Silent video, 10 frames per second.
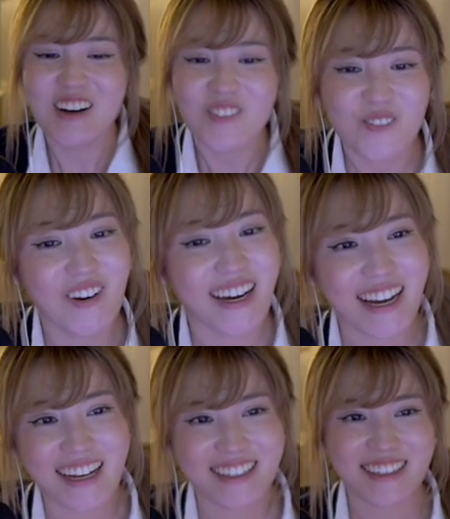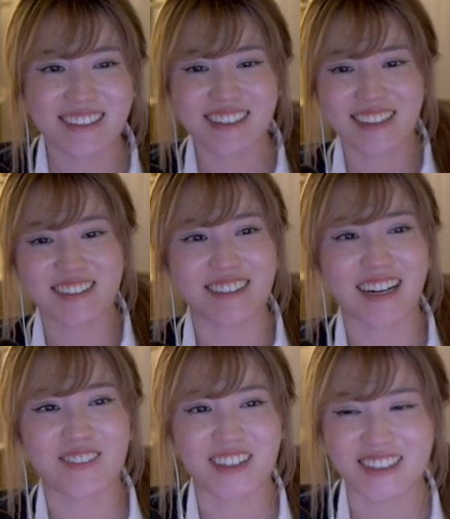but I did take two and a
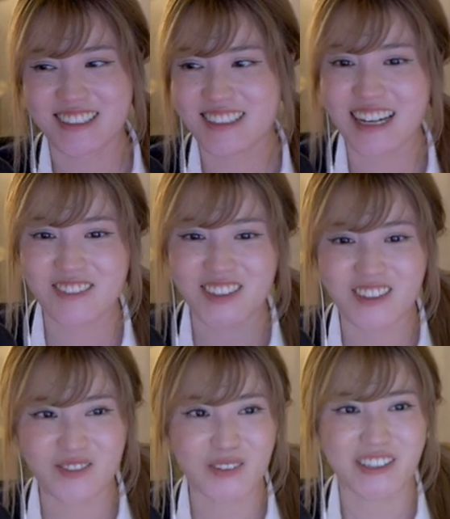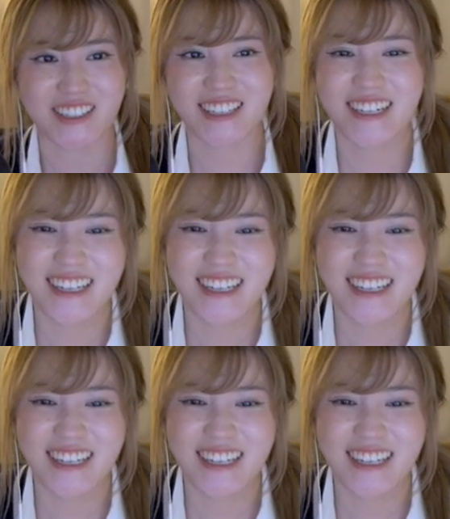half years after my brother.